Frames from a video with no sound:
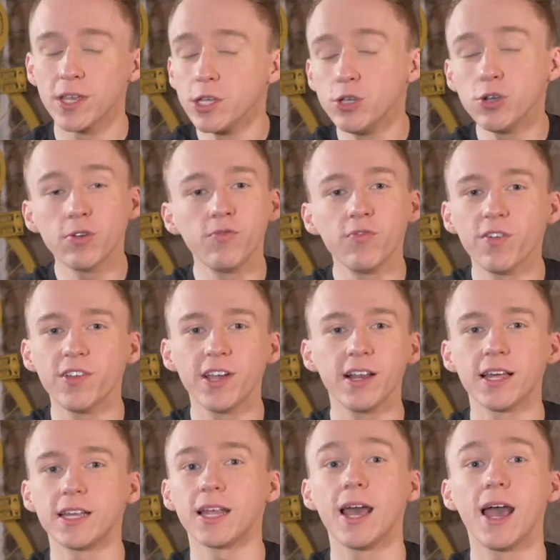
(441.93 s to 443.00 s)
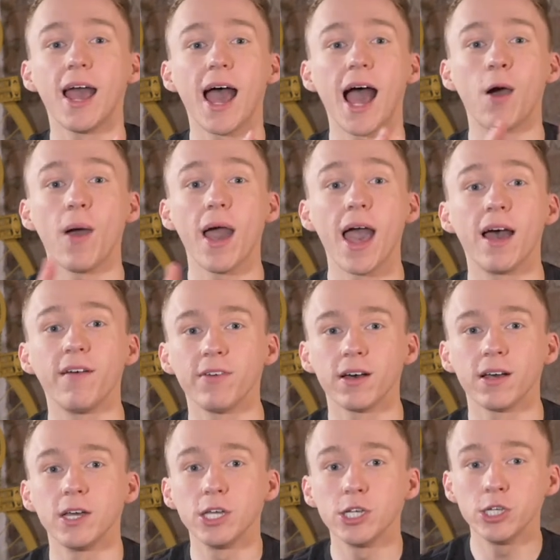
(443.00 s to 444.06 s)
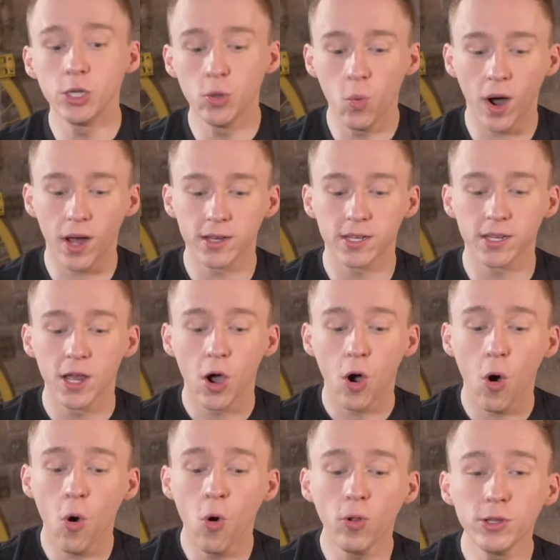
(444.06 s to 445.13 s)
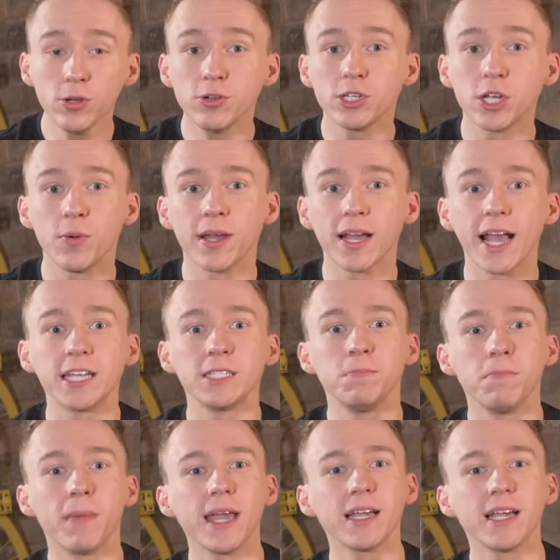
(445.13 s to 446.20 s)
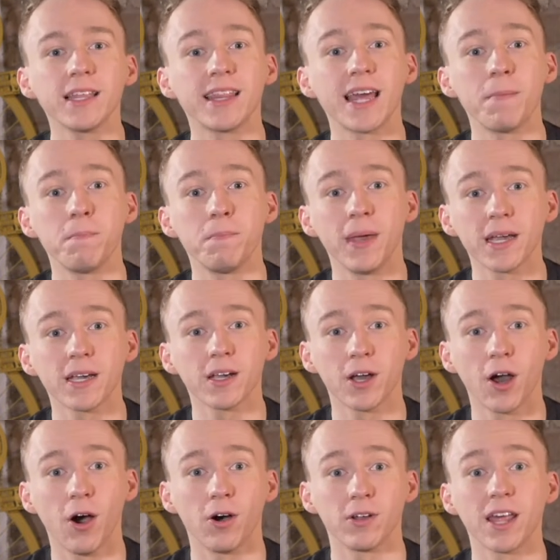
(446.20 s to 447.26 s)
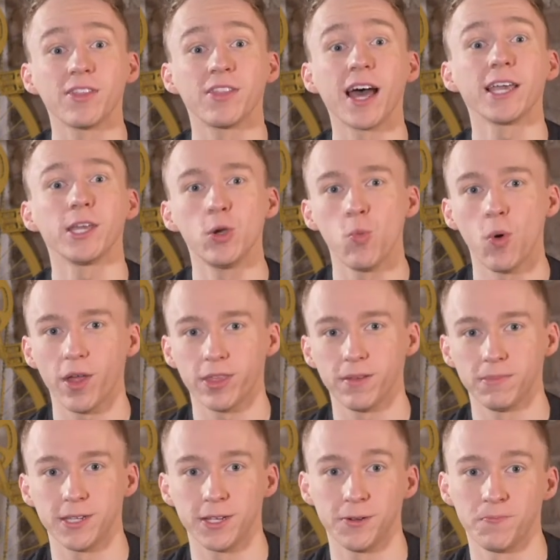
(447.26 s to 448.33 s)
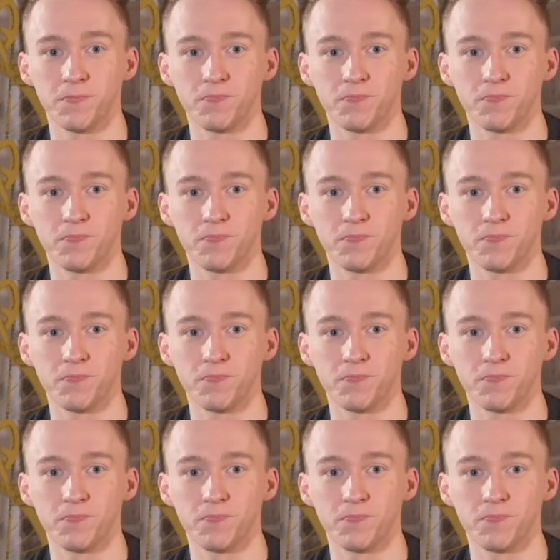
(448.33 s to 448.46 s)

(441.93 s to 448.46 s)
You can reveal it however you want. All you're doing is making them pick a card that you want them to.